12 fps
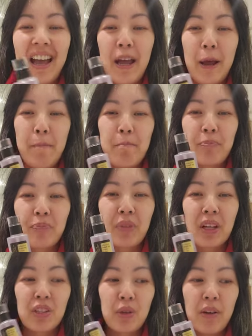
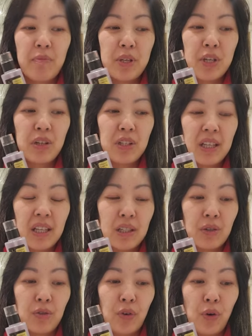So I've been using
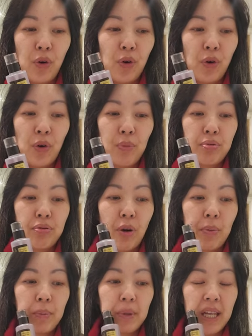this for
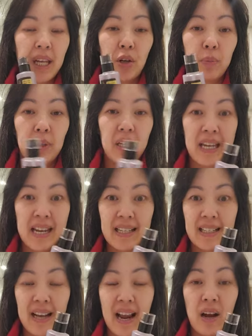probably a couple of
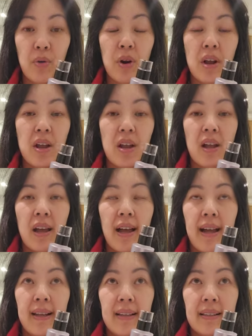years now,
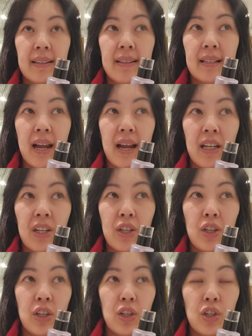and
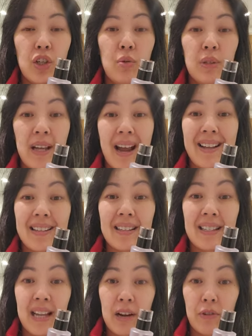I use it as
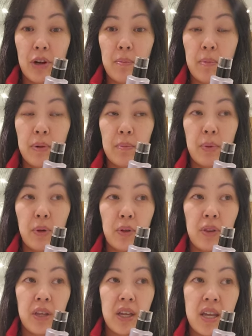a serum,
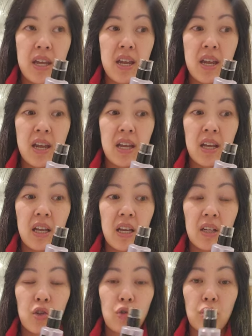but the
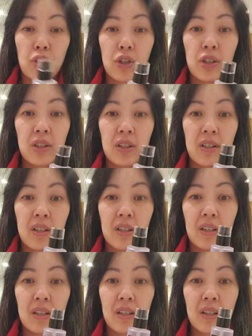
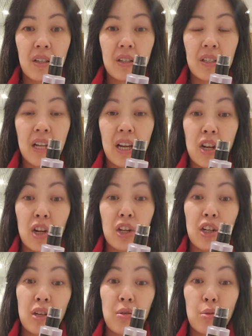instructions say you
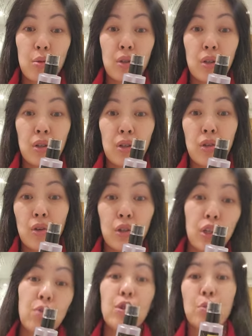can use your
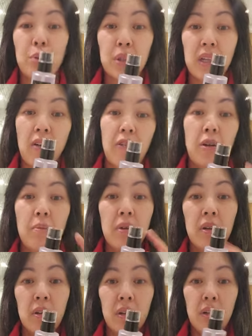usual serum